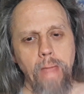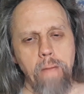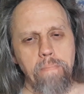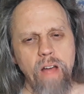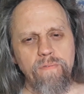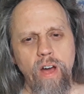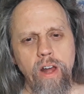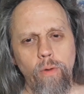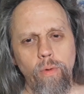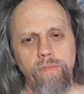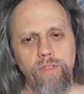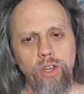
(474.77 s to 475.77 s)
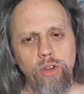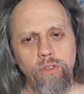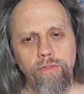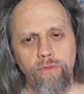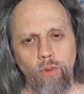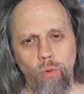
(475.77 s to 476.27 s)
my final review
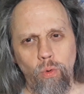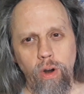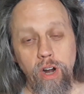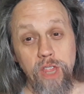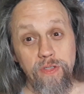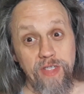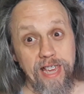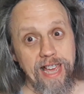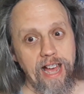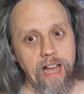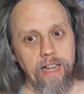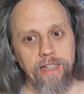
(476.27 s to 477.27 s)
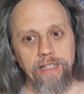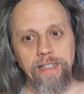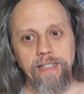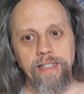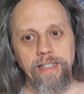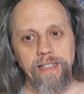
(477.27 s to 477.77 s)
for The
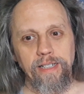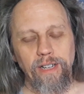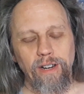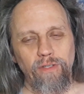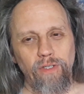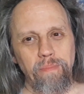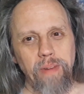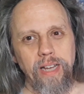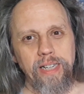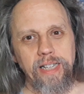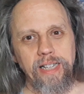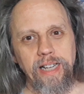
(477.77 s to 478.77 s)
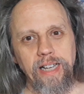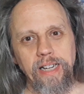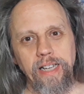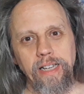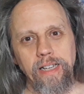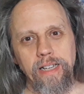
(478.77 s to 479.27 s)
Island from
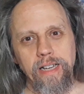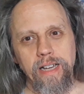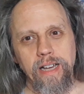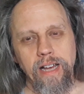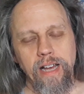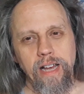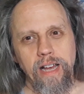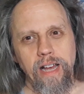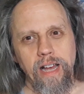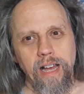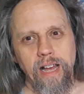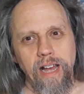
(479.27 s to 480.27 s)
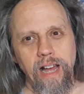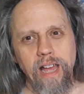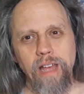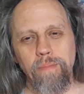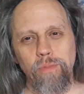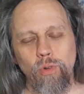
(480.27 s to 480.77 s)
1980. I
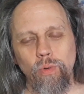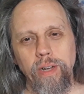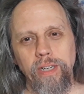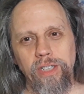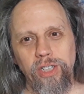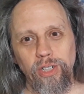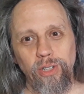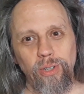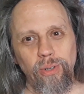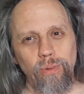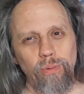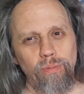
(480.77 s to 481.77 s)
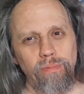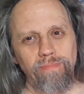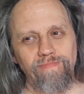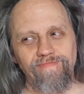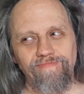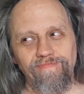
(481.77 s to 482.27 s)
am going to,
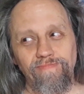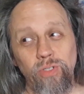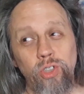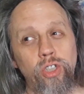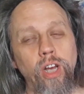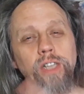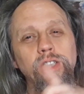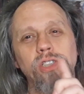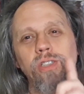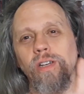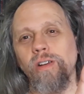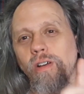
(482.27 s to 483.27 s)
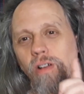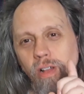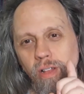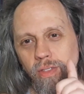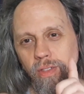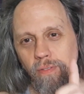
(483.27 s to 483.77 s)
just
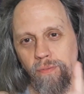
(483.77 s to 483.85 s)
on the